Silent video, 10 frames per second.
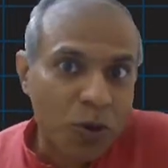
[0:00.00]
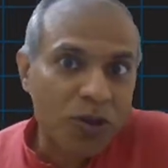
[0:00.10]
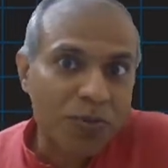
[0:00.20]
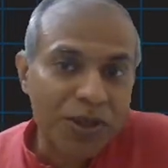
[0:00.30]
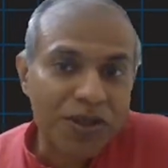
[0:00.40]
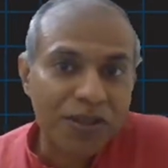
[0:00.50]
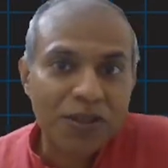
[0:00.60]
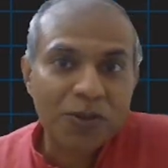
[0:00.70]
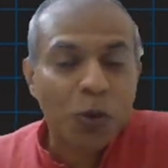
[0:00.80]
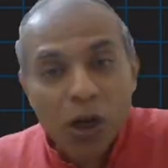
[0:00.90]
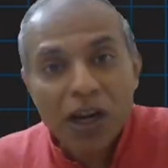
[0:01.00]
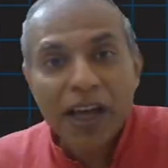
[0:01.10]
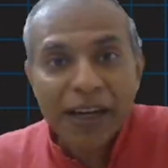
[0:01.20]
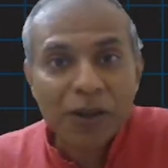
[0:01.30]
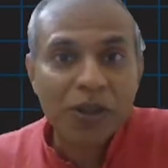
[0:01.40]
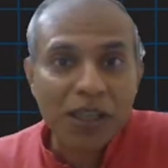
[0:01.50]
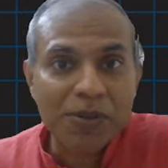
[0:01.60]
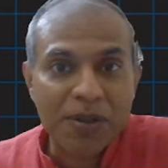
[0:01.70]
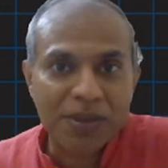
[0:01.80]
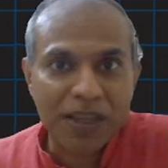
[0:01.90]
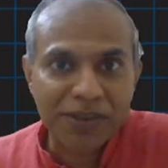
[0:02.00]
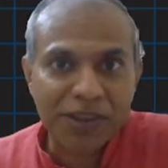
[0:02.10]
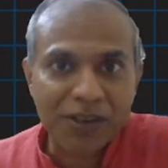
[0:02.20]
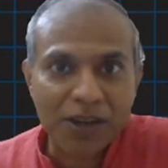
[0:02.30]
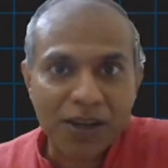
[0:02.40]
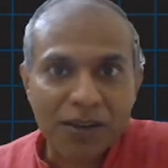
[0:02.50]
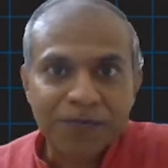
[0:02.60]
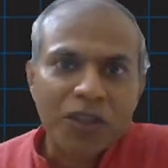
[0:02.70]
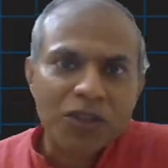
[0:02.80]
Most businesses would like to keep some safety stock.